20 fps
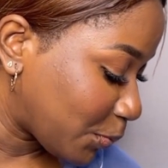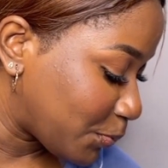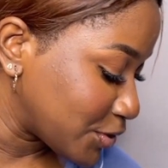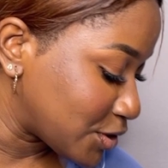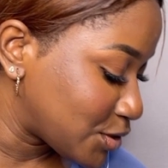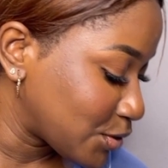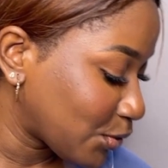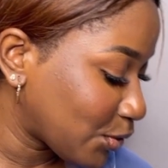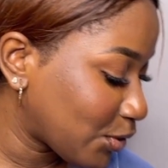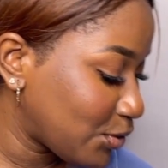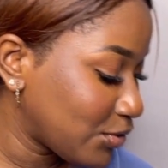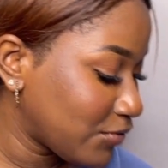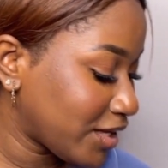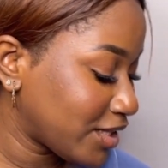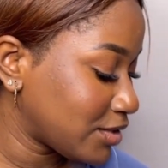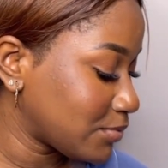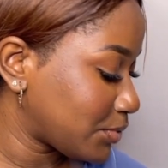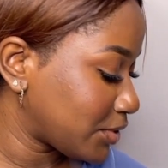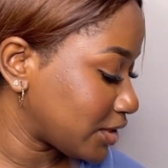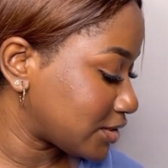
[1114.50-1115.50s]
is so all over the
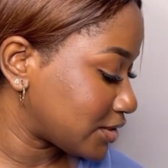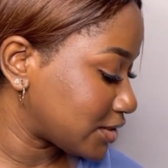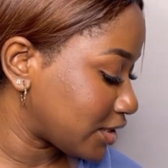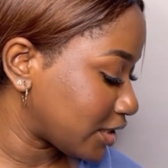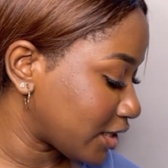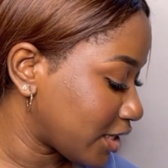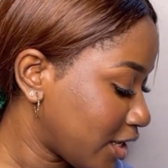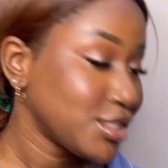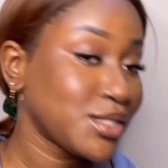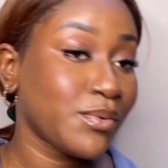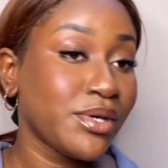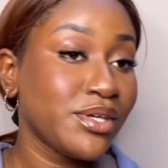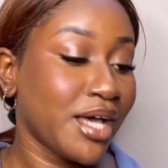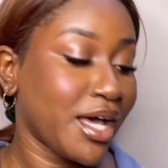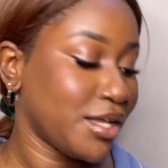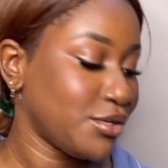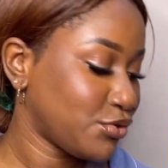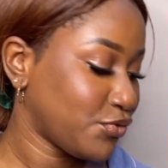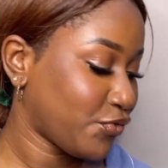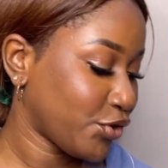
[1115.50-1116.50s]
place today. So what you can
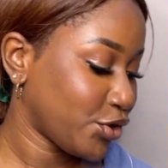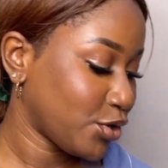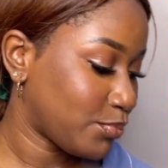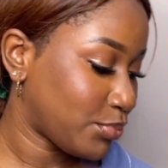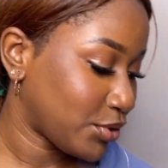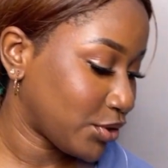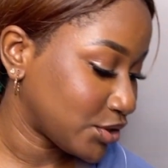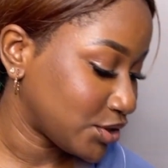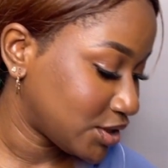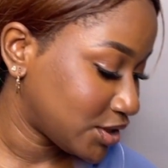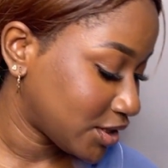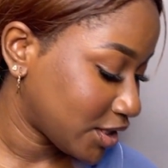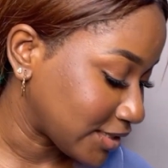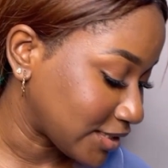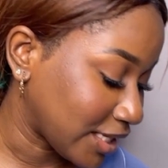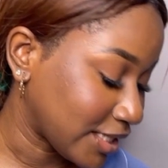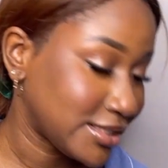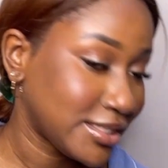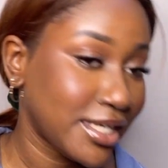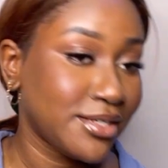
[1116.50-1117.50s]
do for your blush, as I
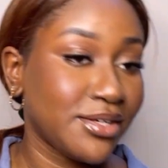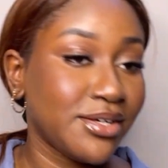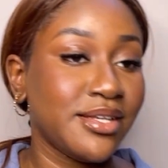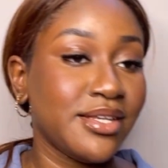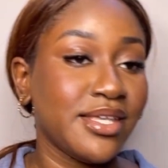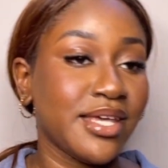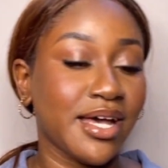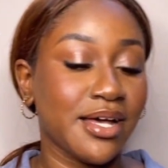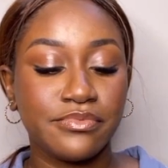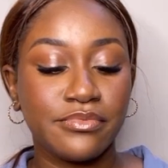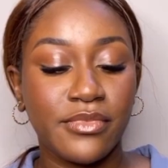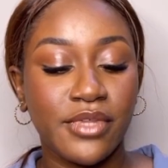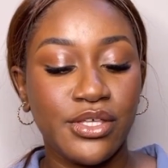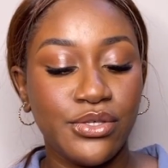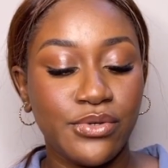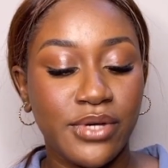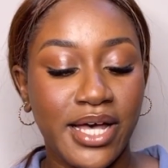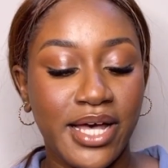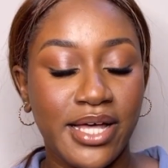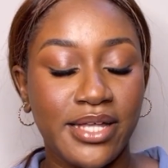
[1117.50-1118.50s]
said earlier, you
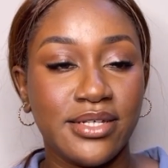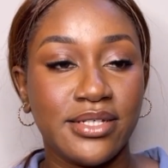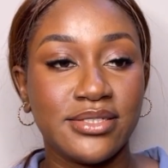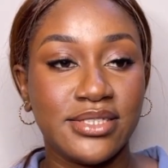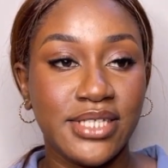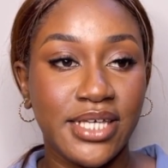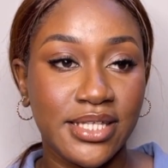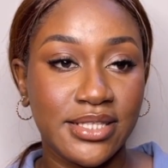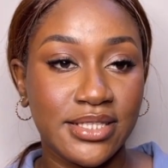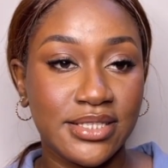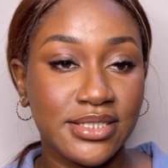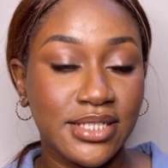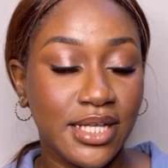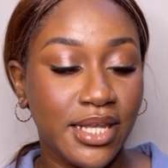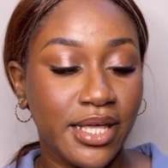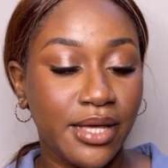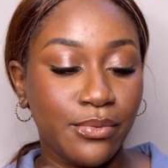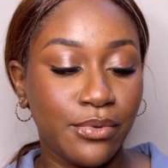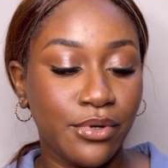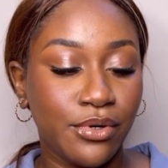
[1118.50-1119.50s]
can take this
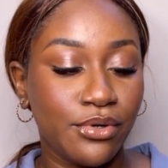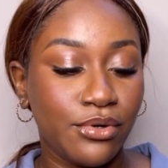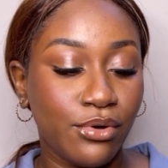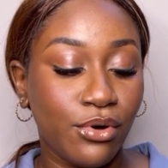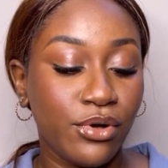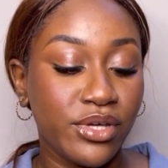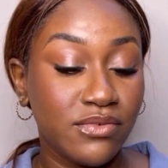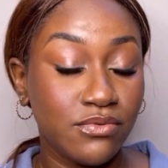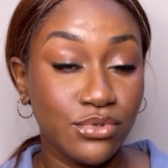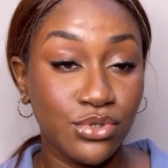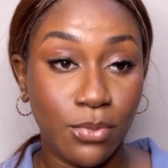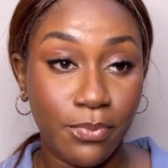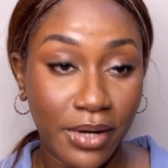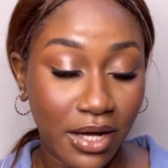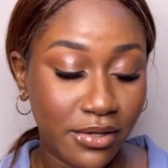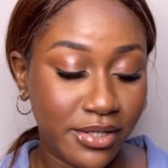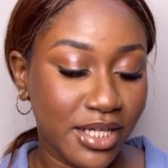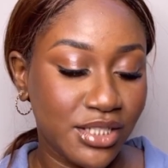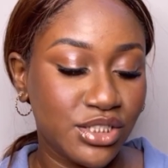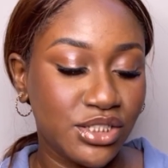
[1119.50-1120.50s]
clear one or even your
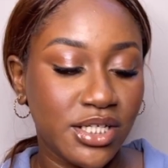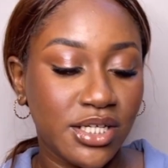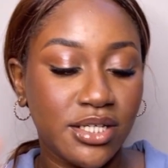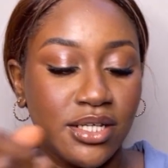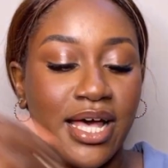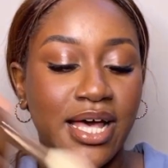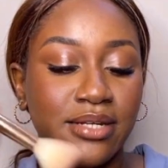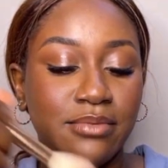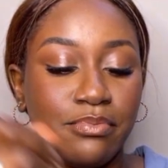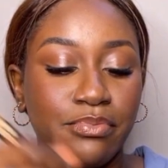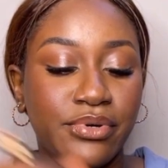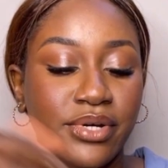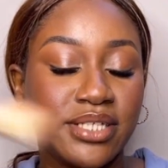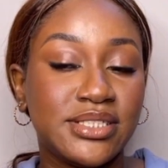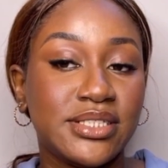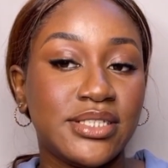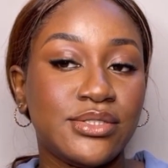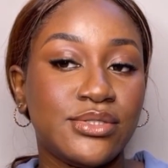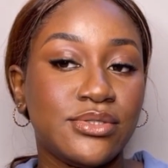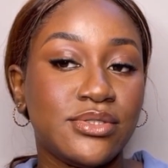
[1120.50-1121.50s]
powder shade and press
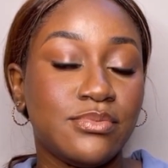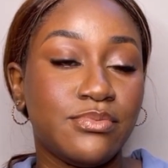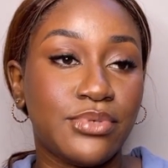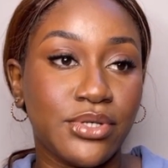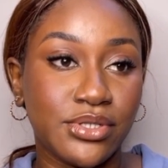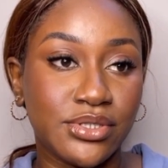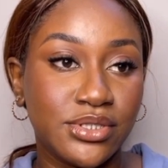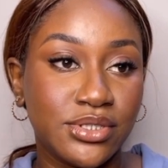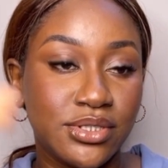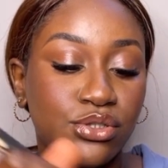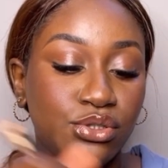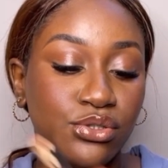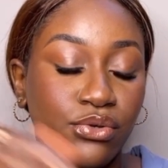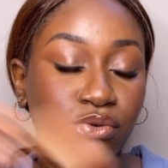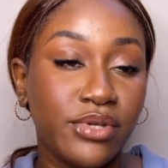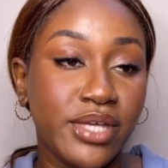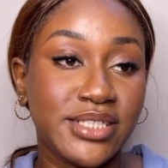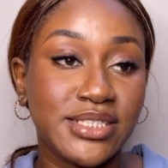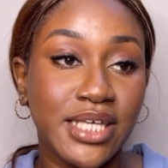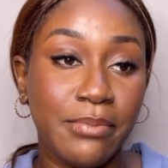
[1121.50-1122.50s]
into the blush to
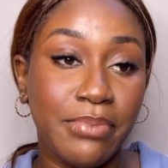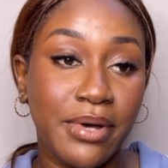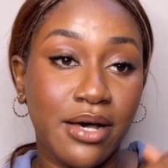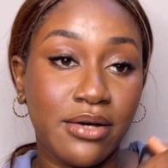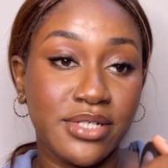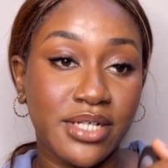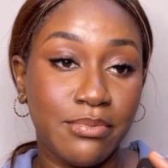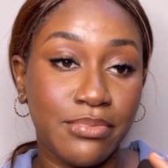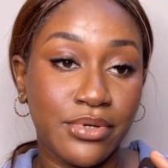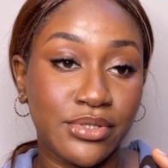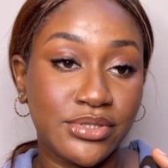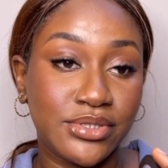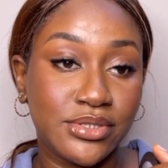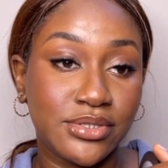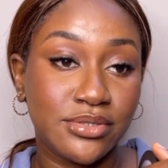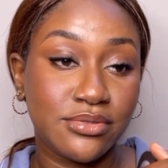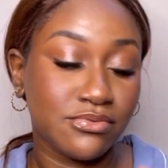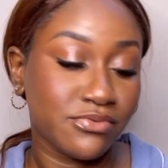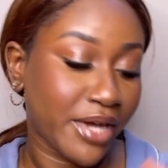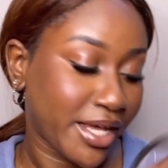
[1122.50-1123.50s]
create a powder blush,
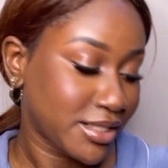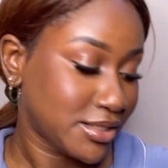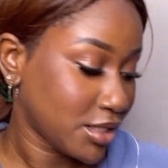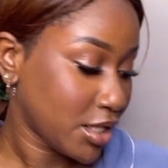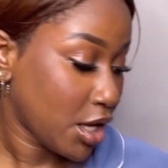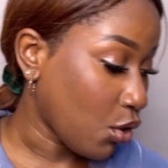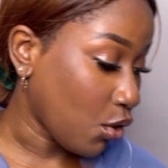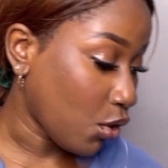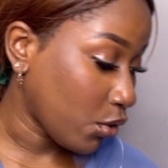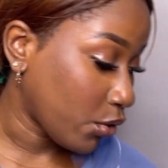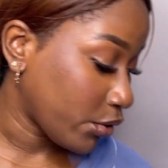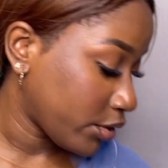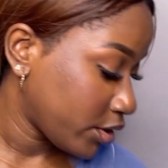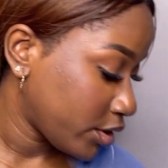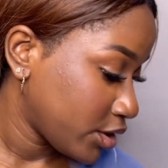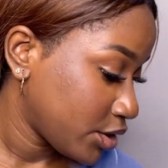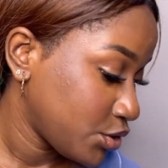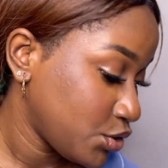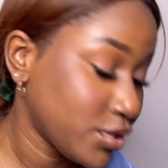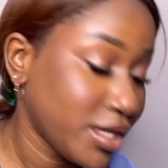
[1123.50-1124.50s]
right? Or
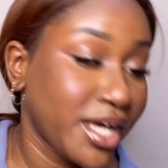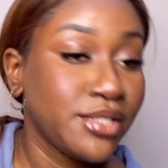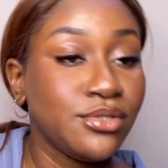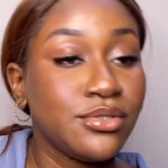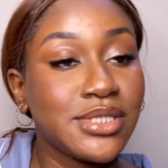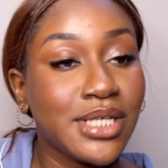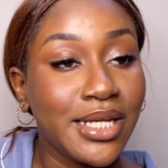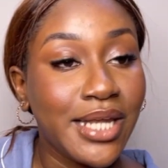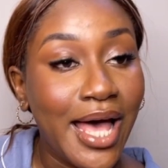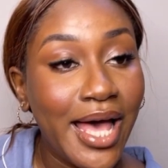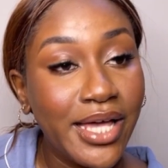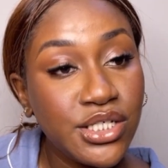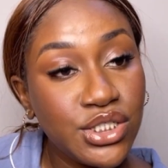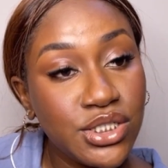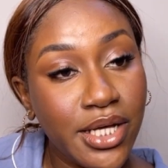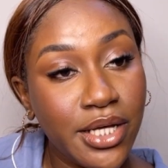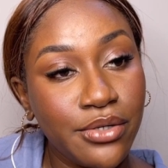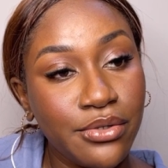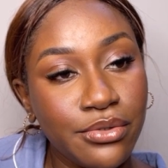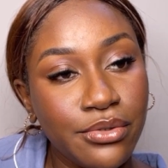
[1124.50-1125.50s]
you can use an
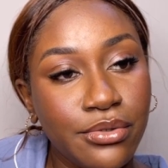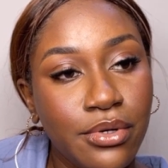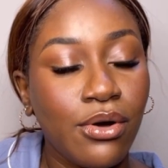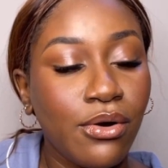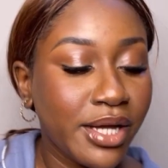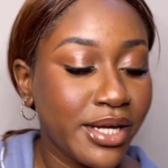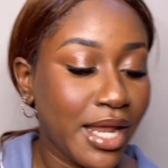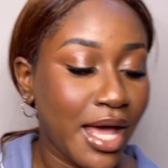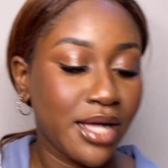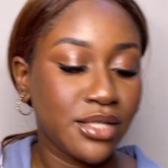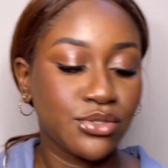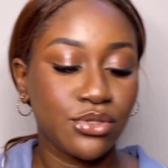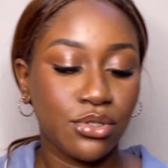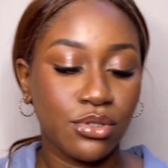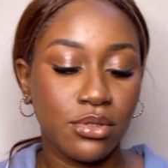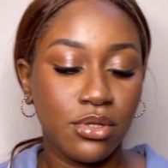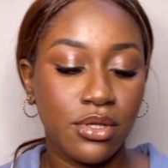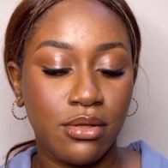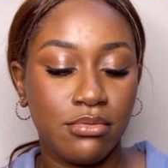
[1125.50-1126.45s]
eyeshadow or an actual